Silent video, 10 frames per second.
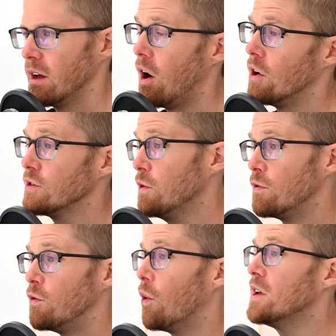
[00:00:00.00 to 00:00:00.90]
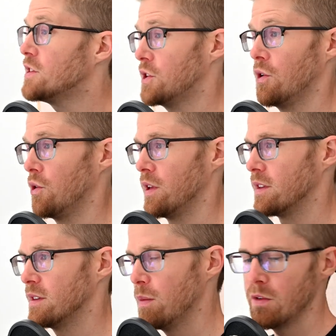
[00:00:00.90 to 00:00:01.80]
Also, voice journaling.
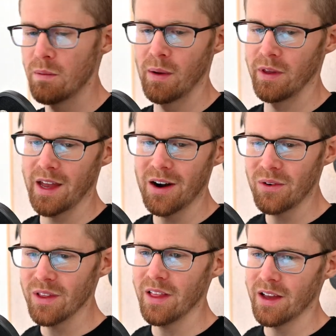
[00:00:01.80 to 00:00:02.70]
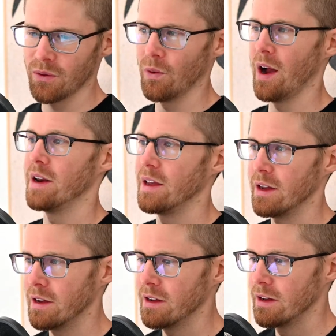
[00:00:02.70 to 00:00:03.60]
Some of you might be like, I don't really like
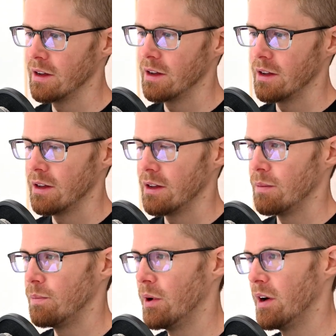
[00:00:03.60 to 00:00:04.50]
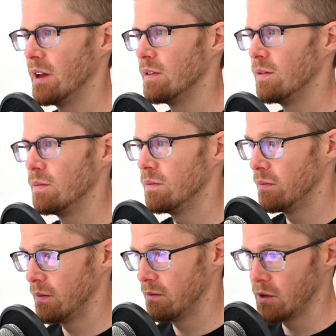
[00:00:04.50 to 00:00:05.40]
writing, but
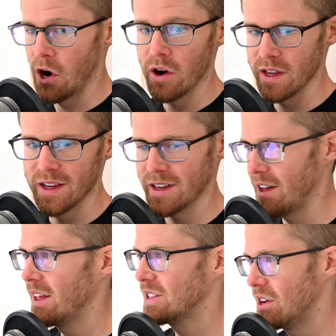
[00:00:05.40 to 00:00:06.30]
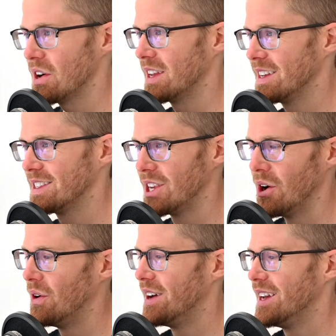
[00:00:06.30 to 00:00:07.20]
talking, I like talking.
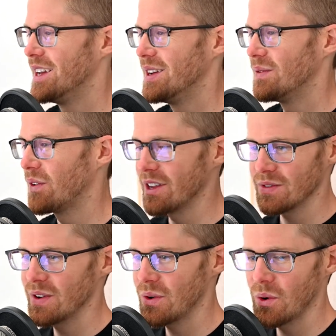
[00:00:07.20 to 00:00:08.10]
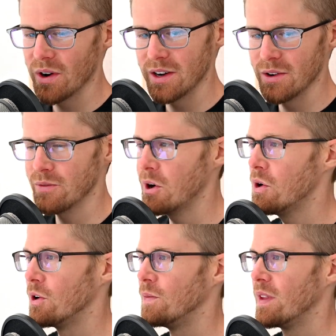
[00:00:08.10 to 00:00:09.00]
So press record on your
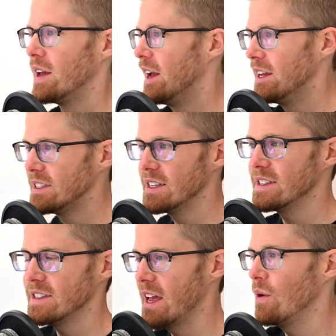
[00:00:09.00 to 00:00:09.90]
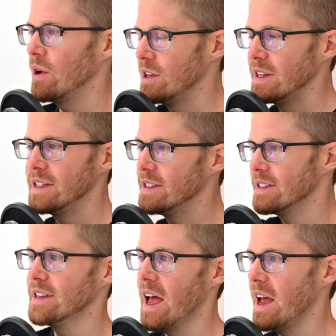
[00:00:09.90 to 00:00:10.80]
phone and just say what you need to
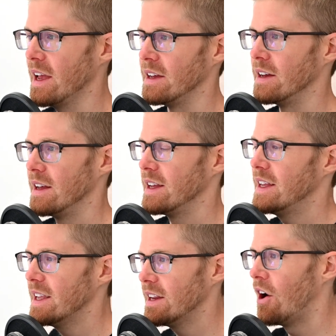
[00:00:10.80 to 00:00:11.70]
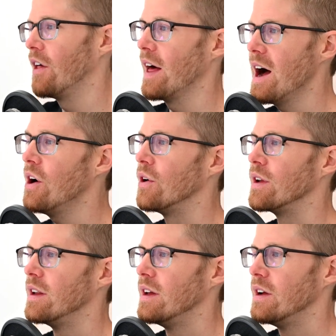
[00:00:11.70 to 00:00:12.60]
say. Get it all out.
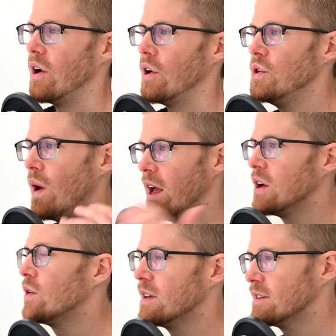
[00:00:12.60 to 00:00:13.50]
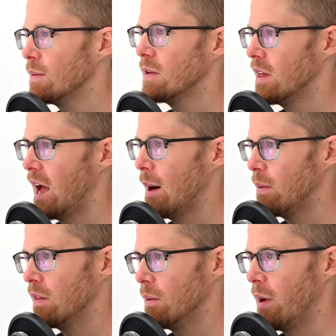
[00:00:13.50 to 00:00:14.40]
Are you angry at something that
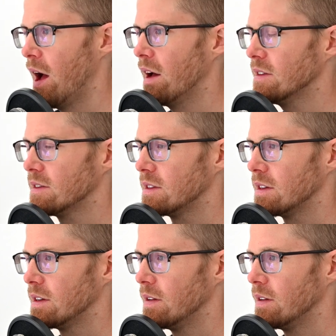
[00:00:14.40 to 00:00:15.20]
happened in the past?